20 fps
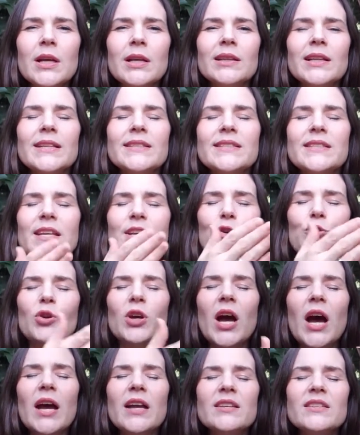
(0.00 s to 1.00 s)
Let's say you
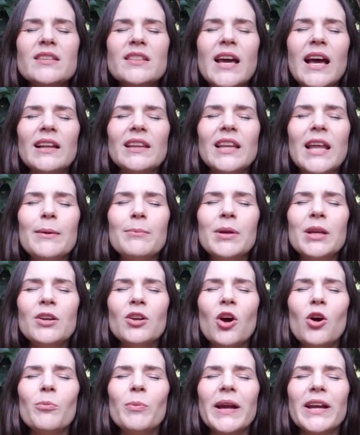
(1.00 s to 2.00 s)
cut into that lemon.
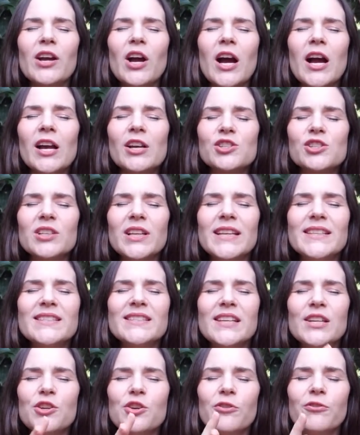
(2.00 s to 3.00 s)
Oh my gosh, let's
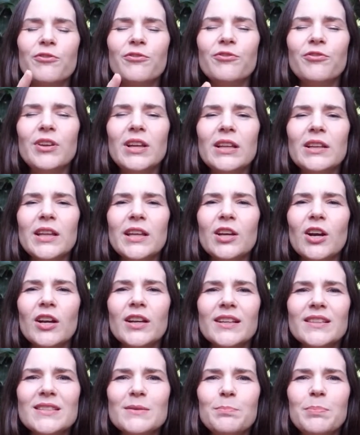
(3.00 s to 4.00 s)
say you're feeling on
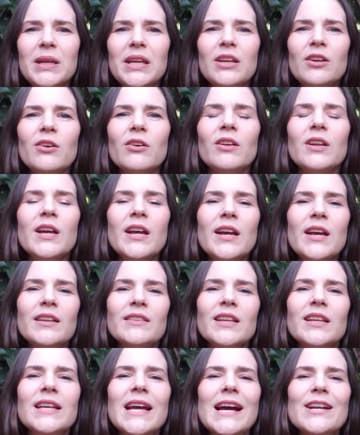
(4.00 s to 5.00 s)
its peel
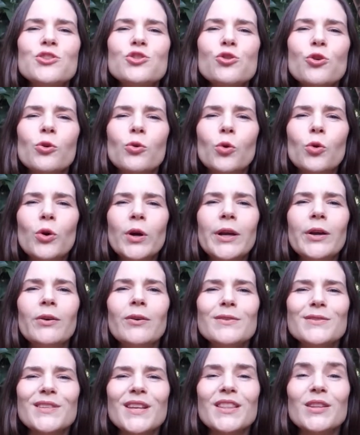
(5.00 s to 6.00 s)
the natural
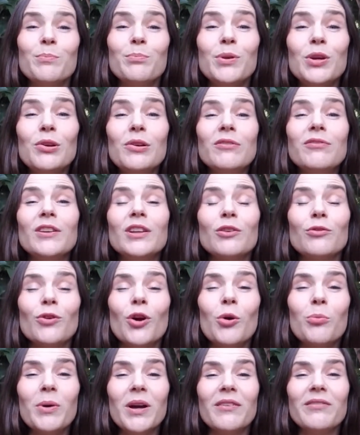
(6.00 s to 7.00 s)
oils and the beautiful
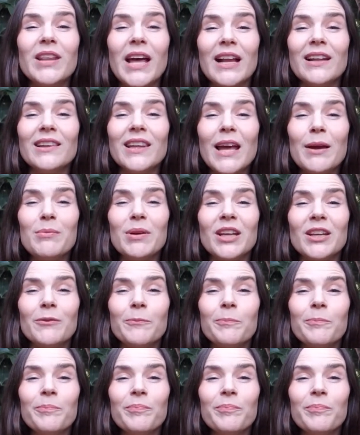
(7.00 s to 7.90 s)
aroma of that lemon.